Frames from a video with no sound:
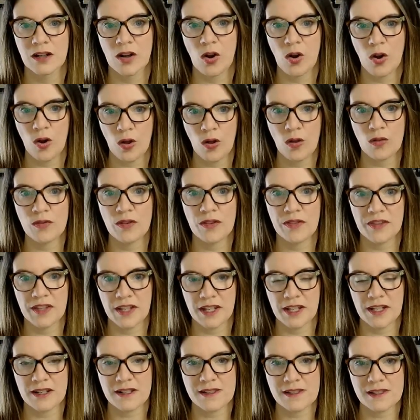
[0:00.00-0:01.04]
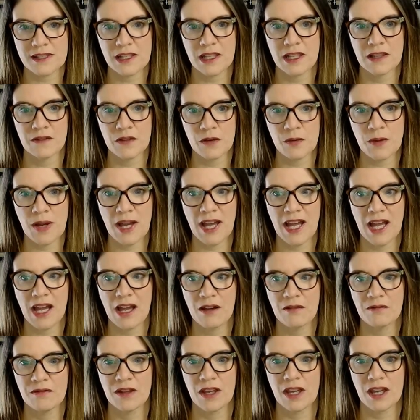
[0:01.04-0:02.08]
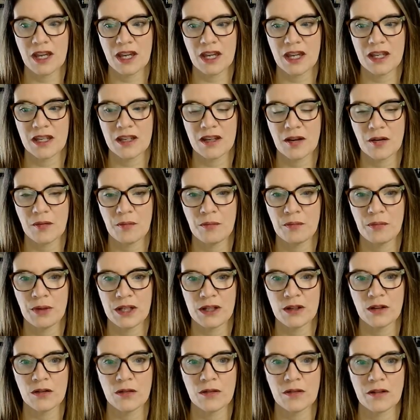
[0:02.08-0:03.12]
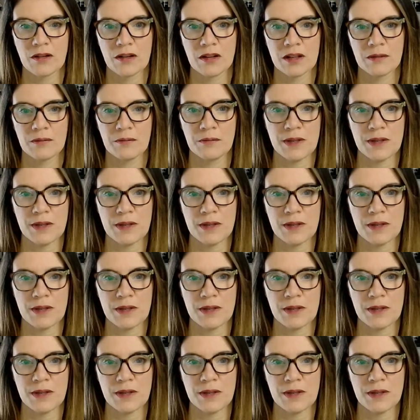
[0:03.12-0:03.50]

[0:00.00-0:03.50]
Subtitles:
if you have a bigger